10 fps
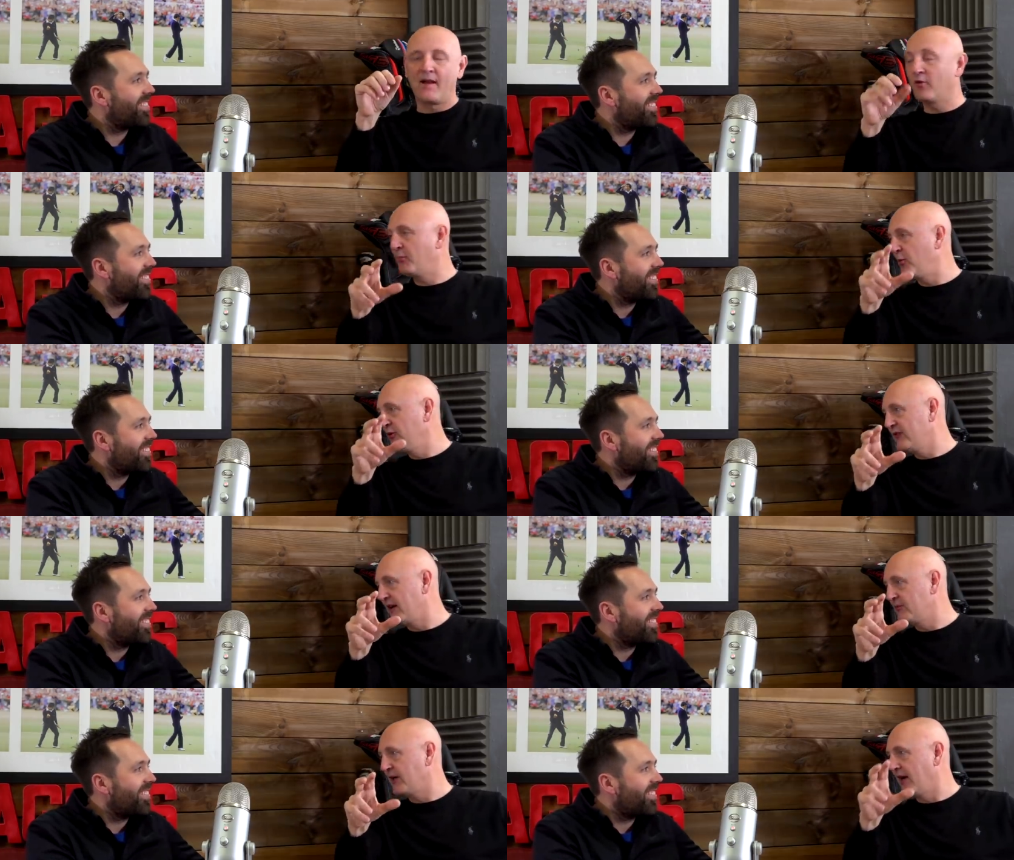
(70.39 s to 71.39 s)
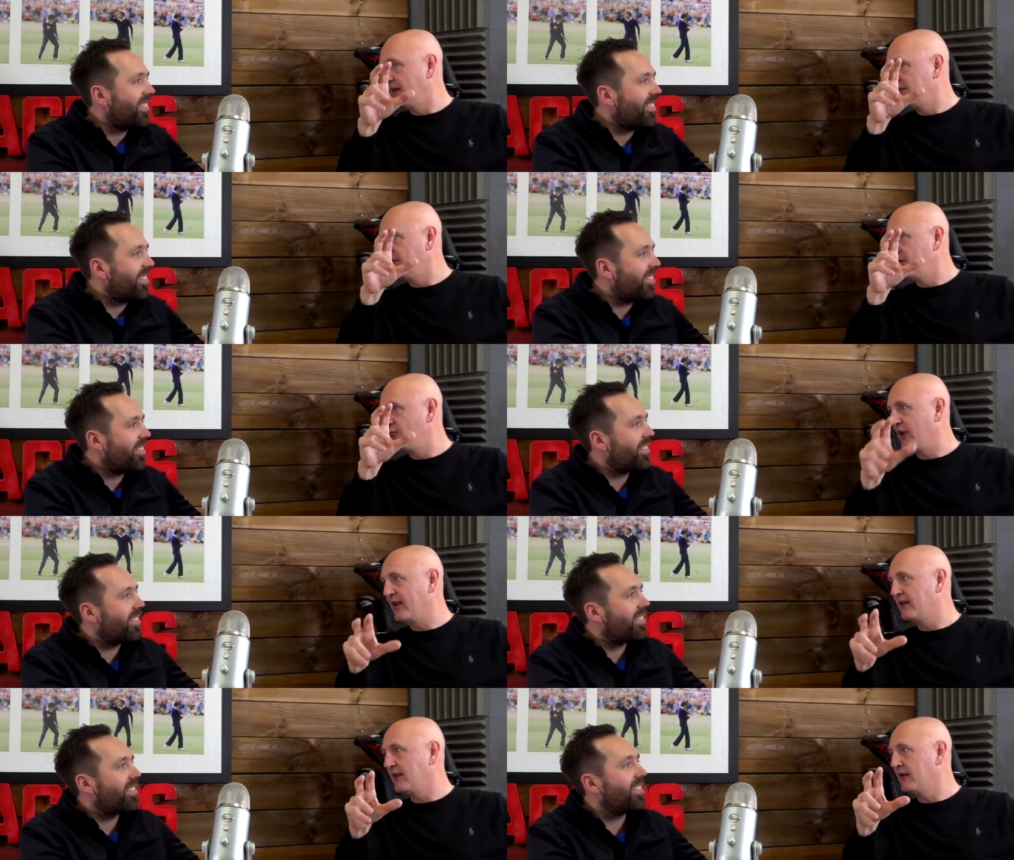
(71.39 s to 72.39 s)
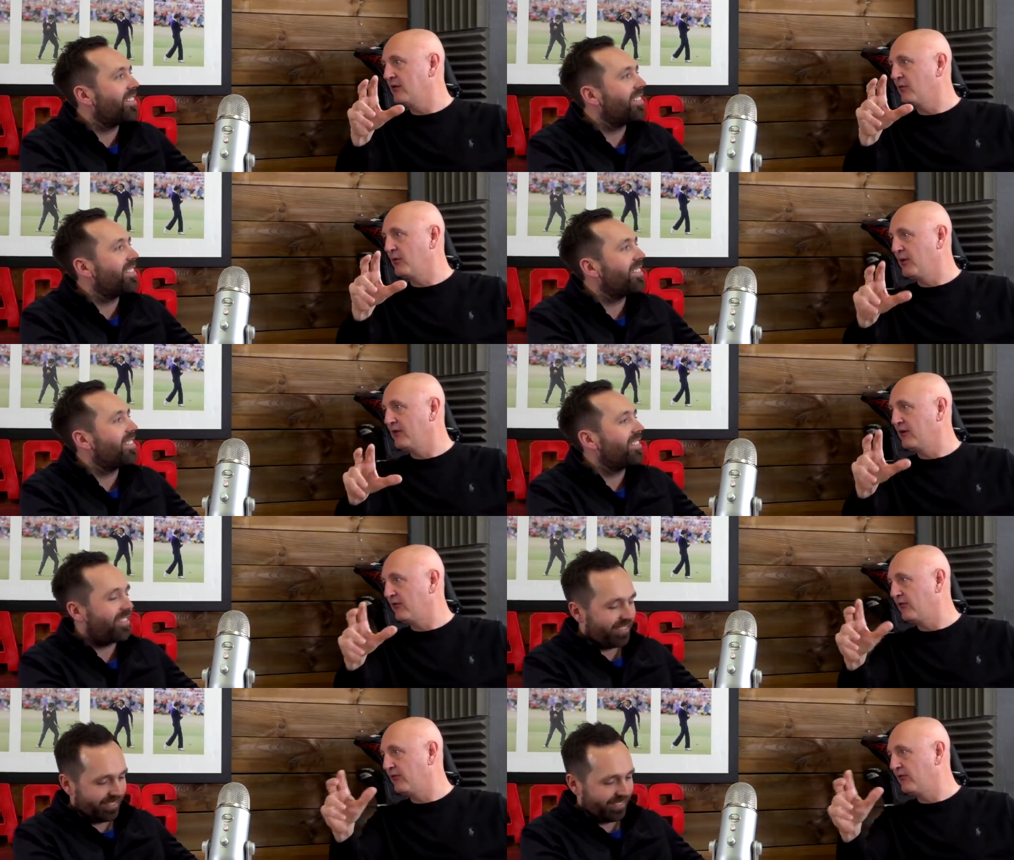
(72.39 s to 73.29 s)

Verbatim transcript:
Speaker 1: I've got to point out, I interviewed Randy a couple of weeks ago